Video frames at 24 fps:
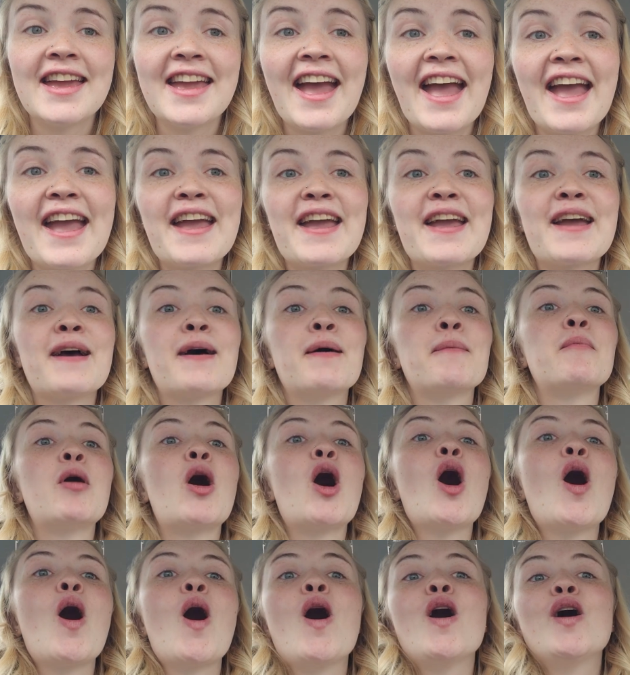
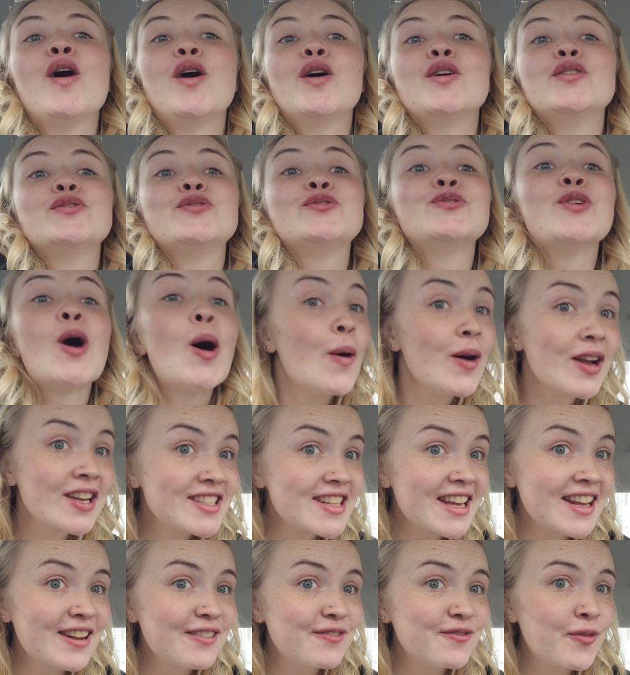am so
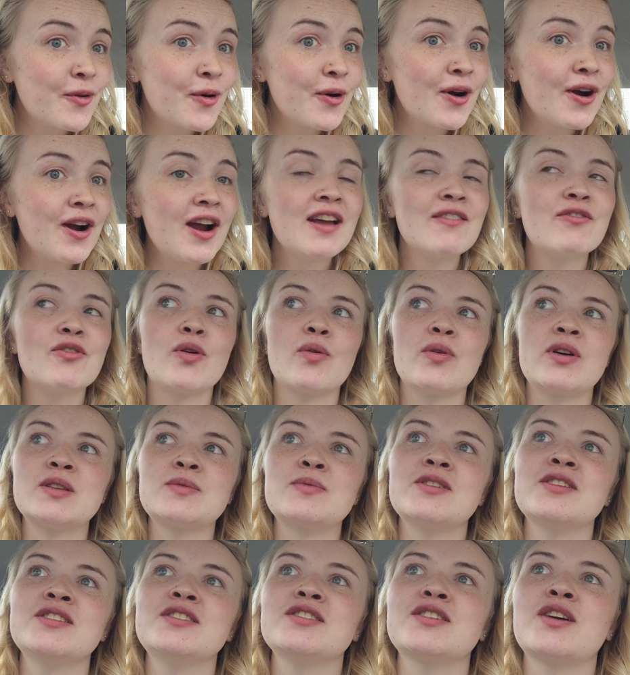excited for. I've
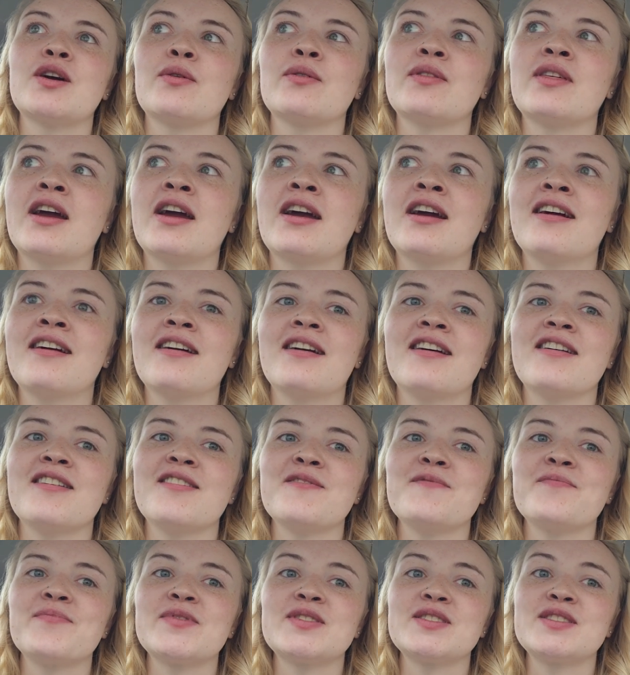always wanted to go there.
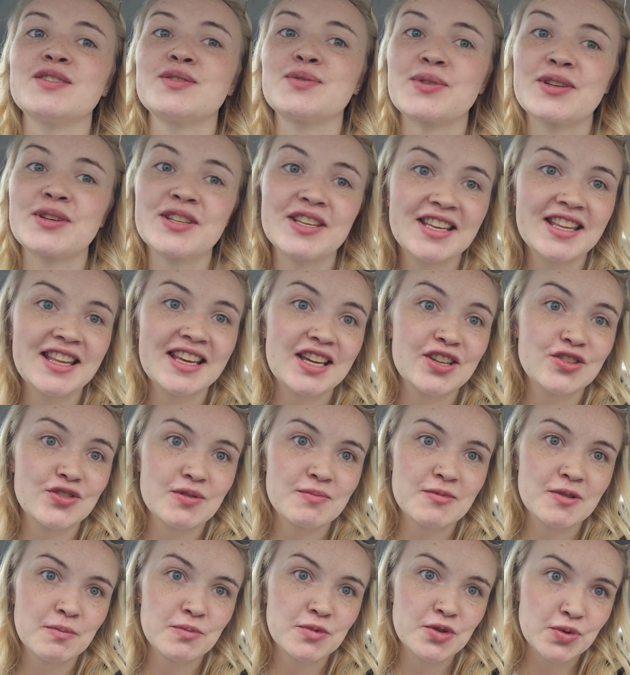Um, this is really like a
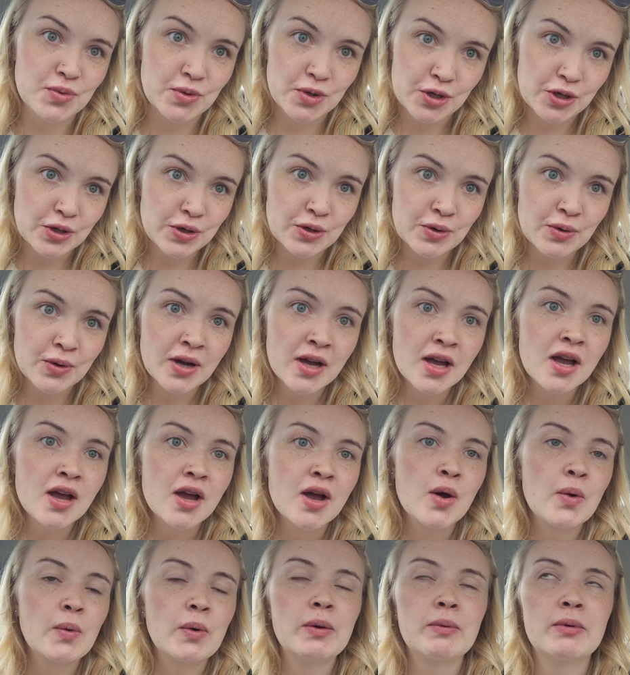dream come true.
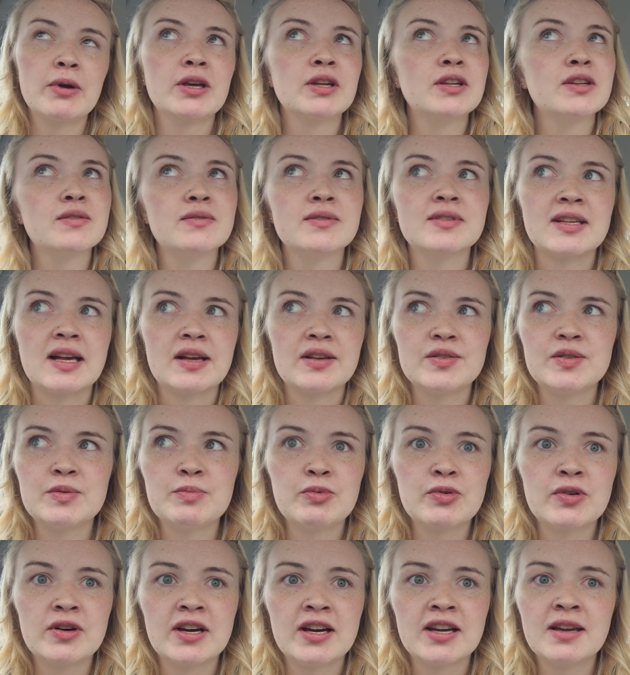We were gonna do
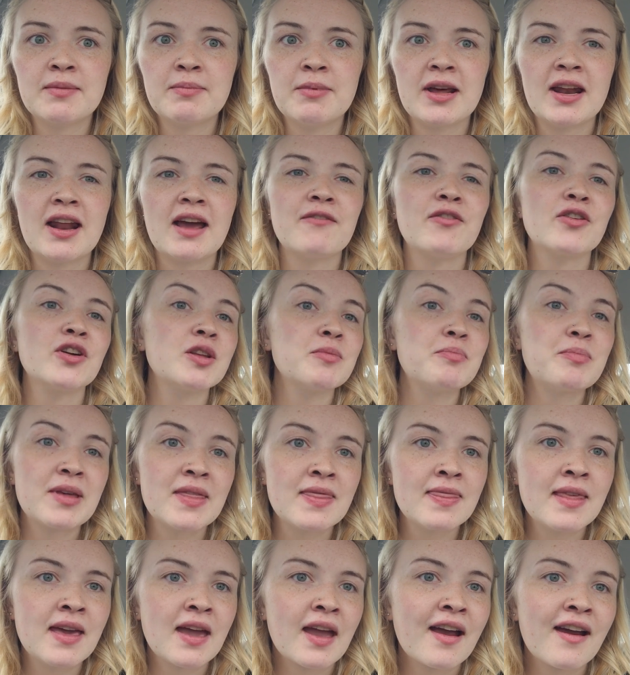Salzburg, but I've already
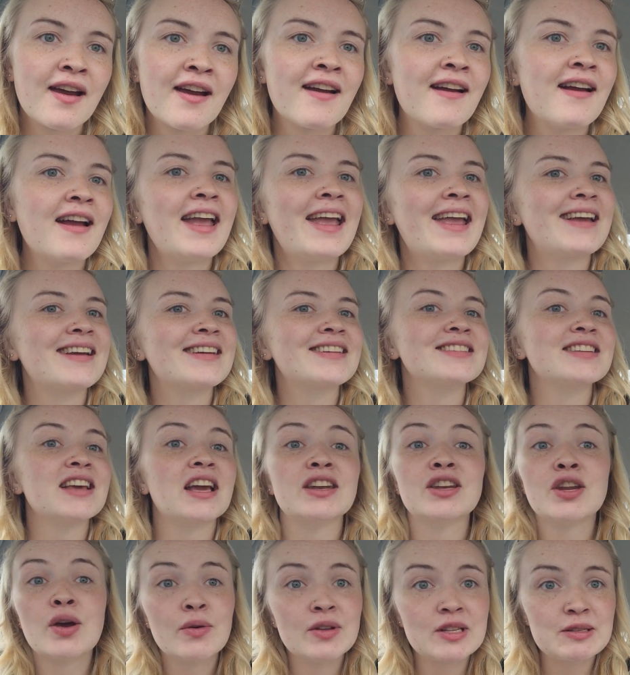been there and
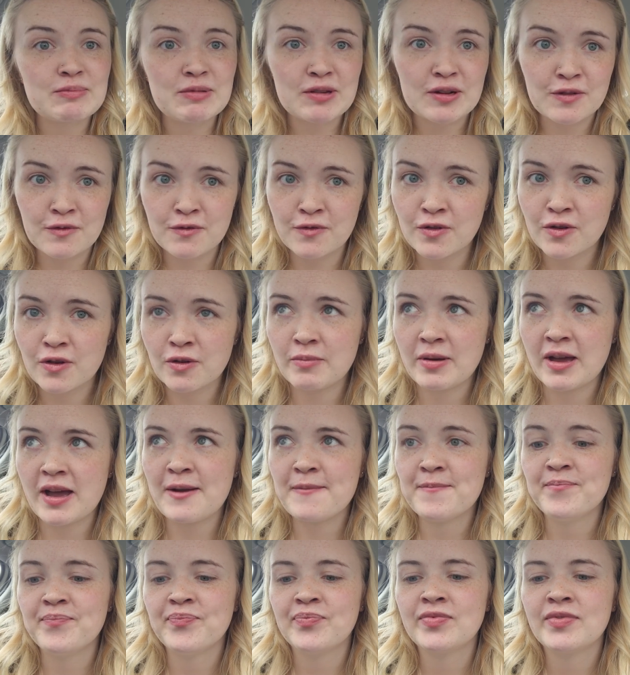I know it's beautiful,
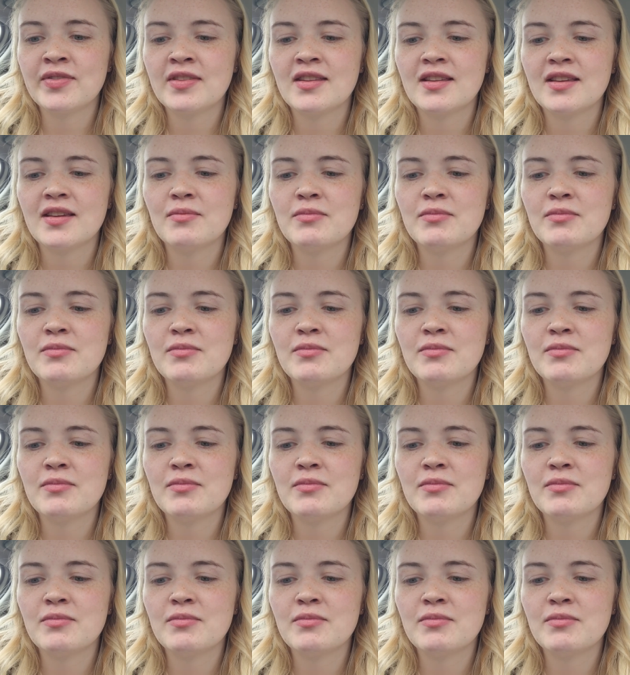but